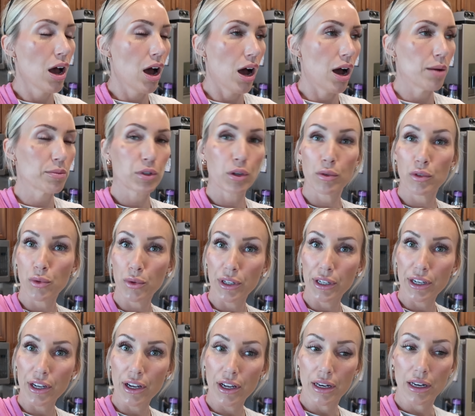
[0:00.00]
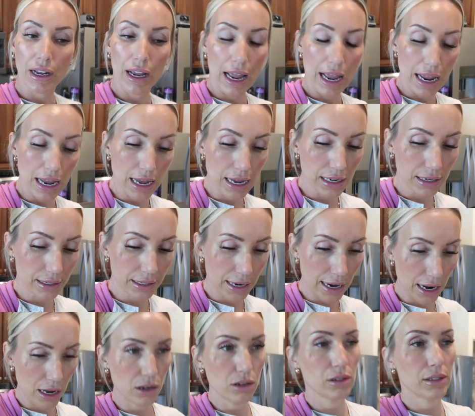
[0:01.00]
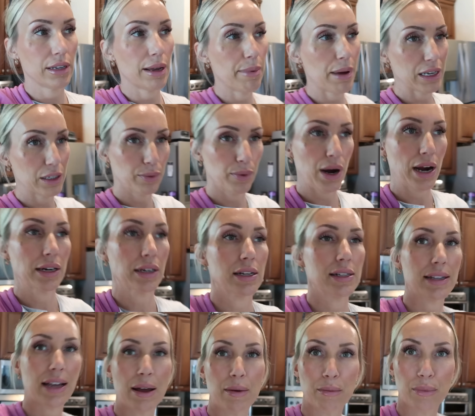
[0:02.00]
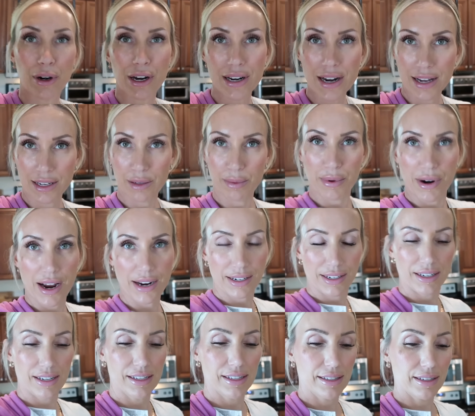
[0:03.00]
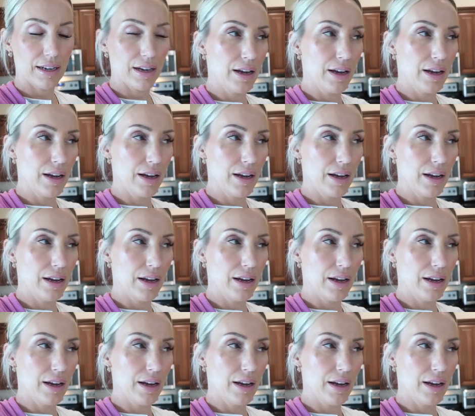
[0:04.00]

Um, so it was really good. And now Seb has practice and Brynn has practice.